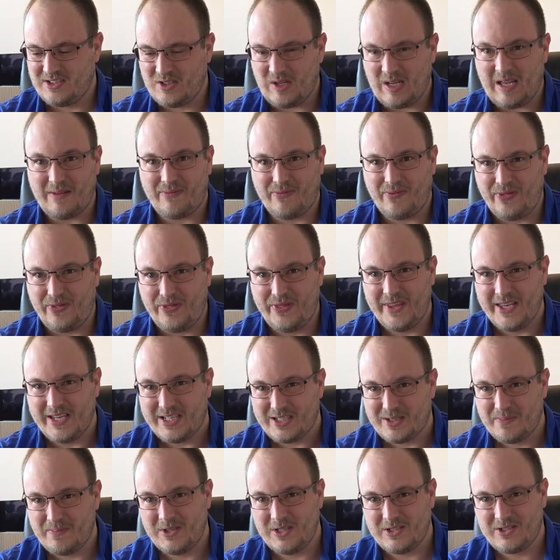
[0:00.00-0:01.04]
to have
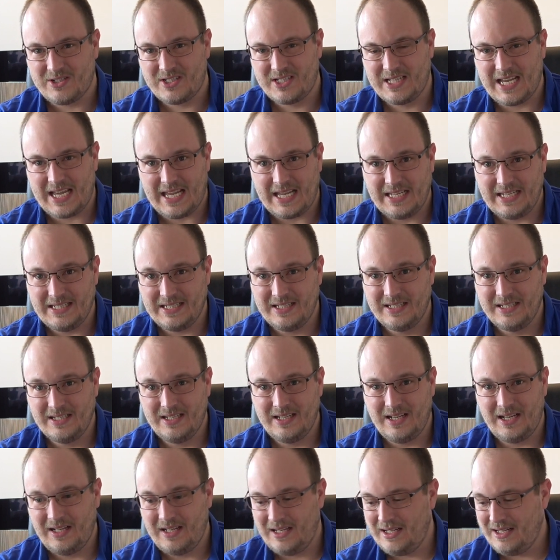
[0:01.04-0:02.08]
this much gain,
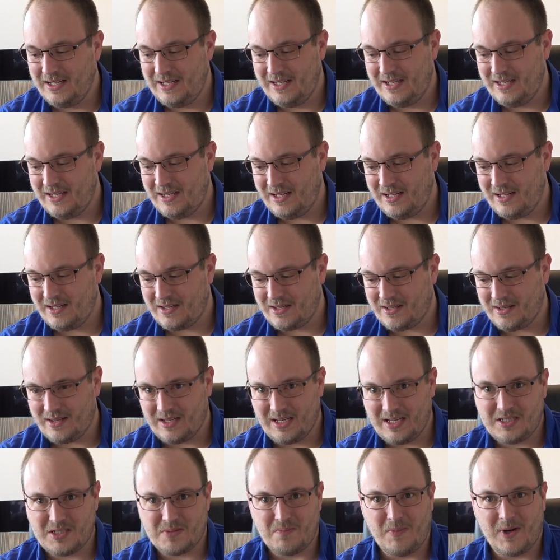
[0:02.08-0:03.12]

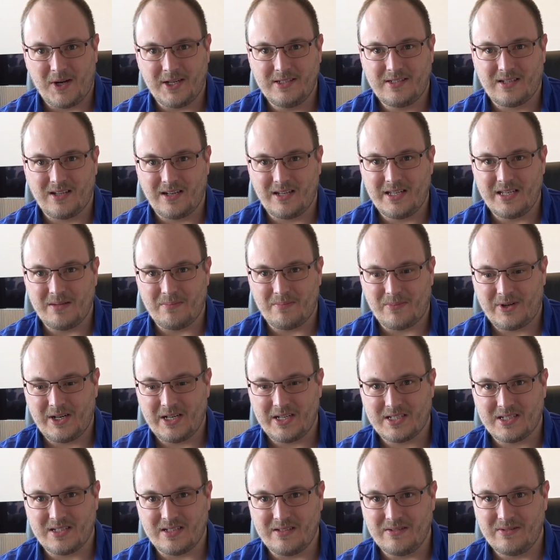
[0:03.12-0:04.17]
that's mightily
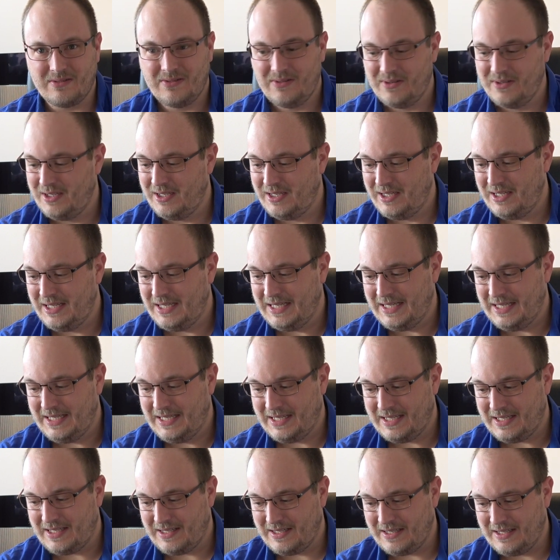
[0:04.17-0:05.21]
impressive.
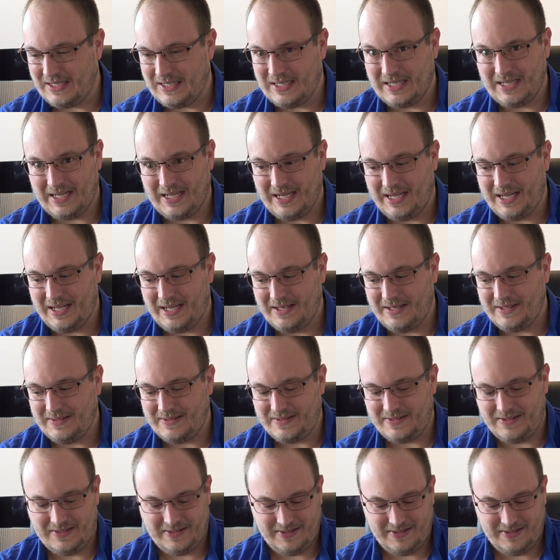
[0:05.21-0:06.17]
And